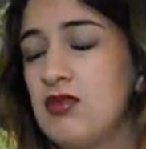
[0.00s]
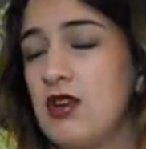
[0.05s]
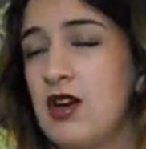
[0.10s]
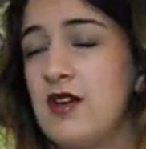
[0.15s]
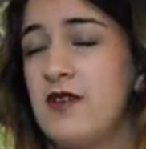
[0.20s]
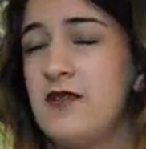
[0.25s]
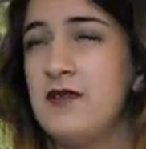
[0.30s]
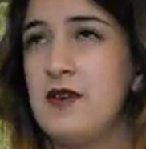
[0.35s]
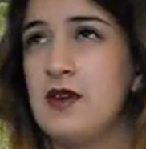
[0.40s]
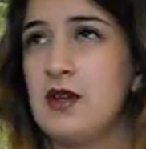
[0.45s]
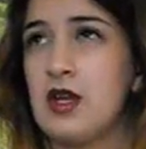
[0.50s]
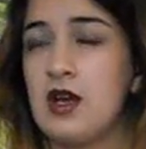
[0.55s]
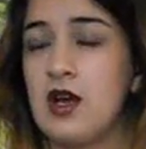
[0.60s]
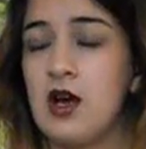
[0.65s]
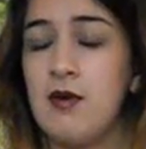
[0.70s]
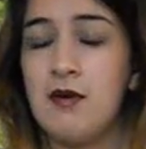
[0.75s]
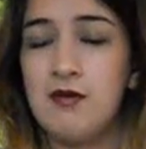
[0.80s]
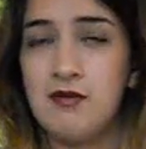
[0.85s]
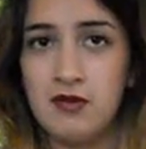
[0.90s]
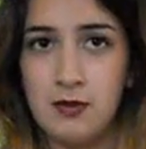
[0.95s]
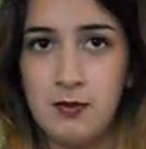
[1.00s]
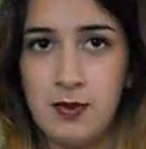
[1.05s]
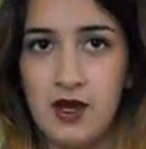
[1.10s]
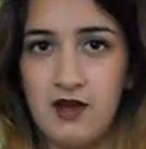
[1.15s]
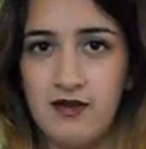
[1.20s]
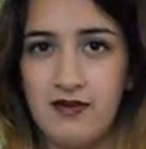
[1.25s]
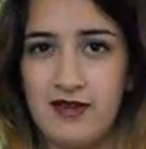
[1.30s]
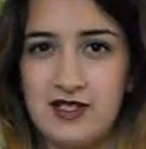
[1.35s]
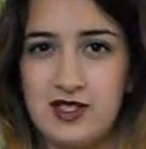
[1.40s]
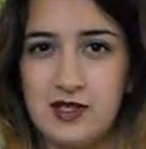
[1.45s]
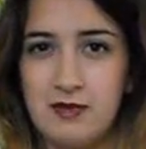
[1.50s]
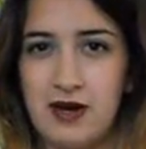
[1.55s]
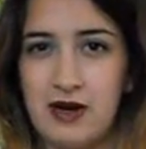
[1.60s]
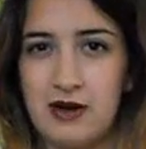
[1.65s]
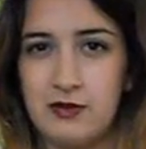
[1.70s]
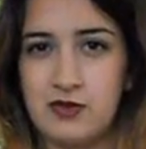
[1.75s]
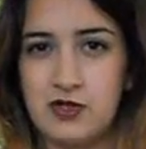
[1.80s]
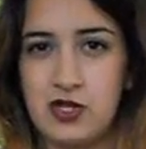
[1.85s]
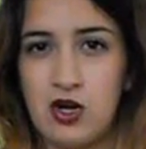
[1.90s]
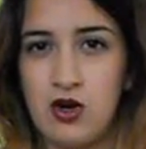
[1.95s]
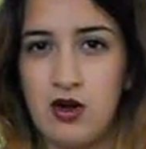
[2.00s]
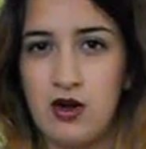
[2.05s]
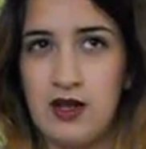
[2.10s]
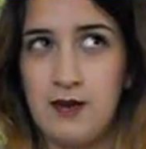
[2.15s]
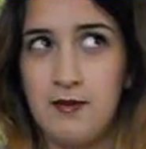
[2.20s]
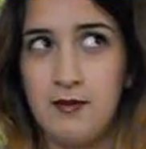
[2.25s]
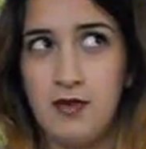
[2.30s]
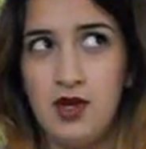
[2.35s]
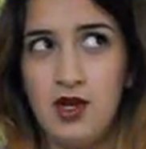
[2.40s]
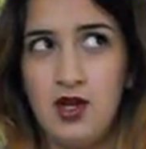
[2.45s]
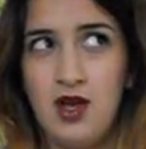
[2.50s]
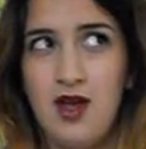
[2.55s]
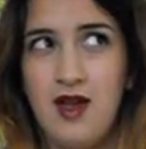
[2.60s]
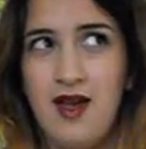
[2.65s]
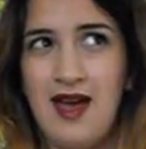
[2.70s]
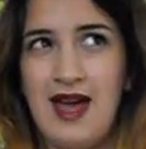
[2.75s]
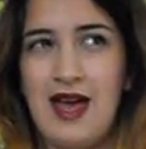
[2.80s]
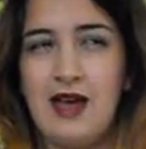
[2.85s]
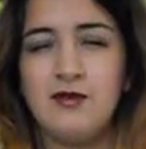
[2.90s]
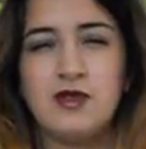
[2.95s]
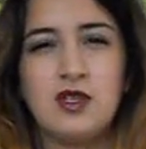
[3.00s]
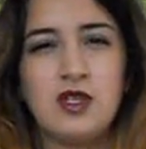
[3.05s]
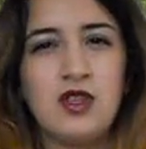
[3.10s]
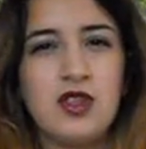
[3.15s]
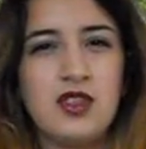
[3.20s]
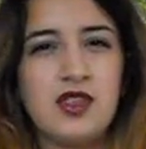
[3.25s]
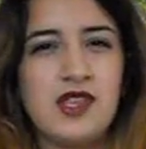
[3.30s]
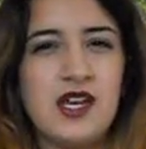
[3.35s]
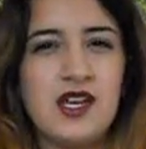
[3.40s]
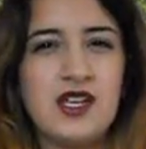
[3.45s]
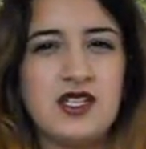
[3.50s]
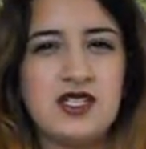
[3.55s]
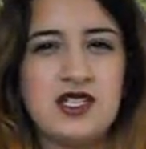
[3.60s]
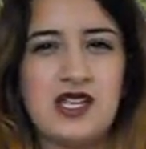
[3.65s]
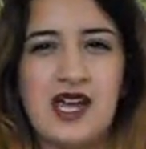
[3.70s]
I feel like I went for the perfect amount of time. After the 3rd